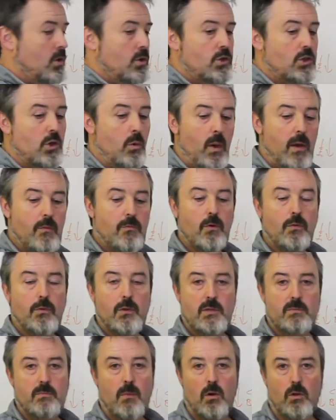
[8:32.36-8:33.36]
So we've run
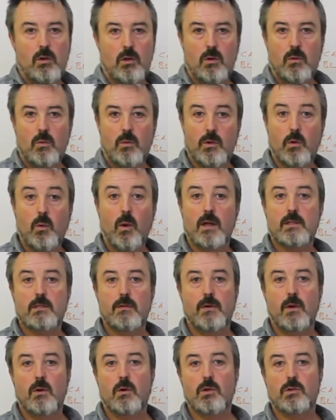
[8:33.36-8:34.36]
this model with quite a
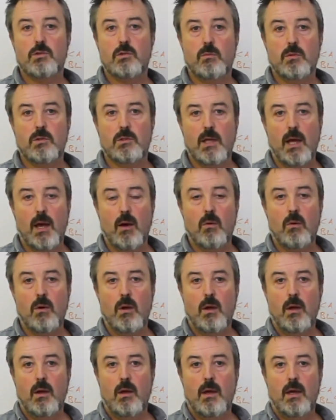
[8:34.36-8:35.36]
few customers now.
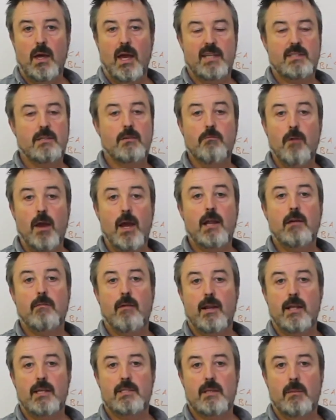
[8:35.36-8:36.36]
It's a really,
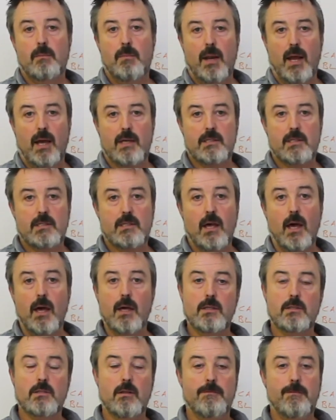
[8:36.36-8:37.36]
really simple
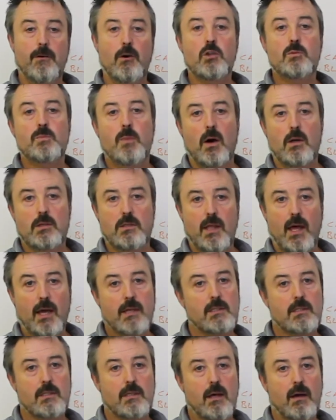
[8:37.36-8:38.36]
exercise. The first part of the
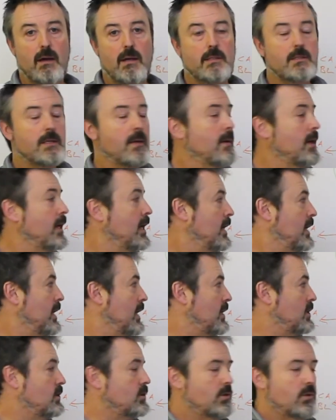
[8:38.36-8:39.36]
exercise
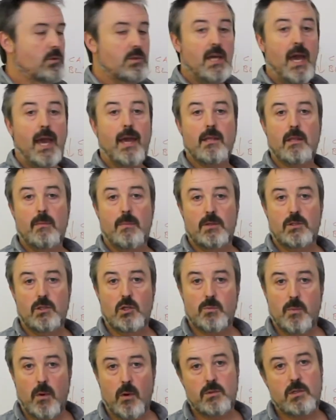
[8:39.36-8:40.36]
is to take the
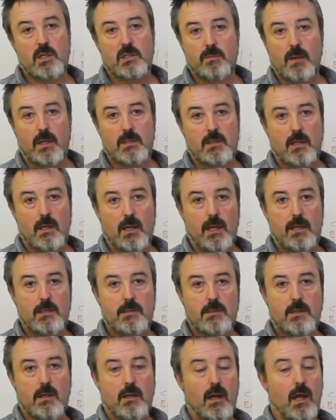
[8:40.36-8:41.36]
business process master
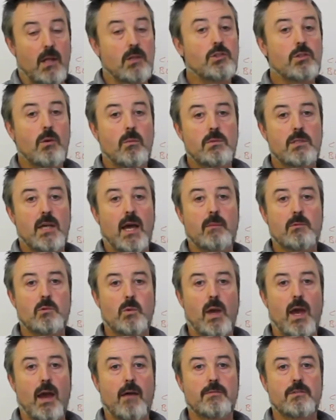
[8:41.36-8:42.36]
list, and sometimes
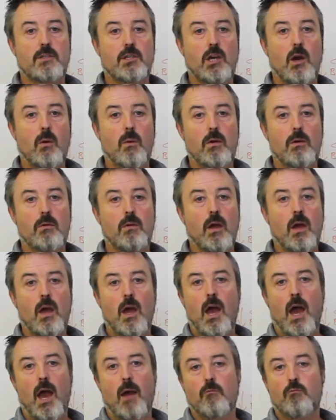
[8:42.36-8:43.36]
we have to go and
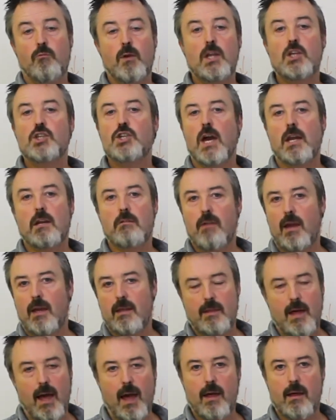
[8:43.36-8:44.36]

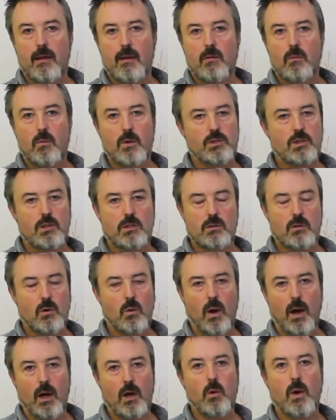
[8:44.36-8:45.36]
regenerate that, which is
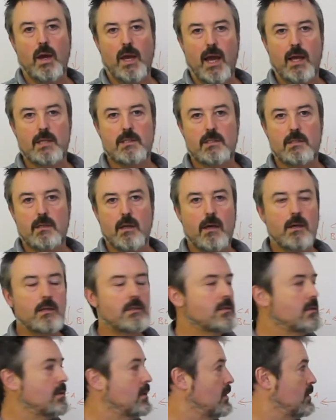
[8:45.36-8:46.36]
quite a quick exercise.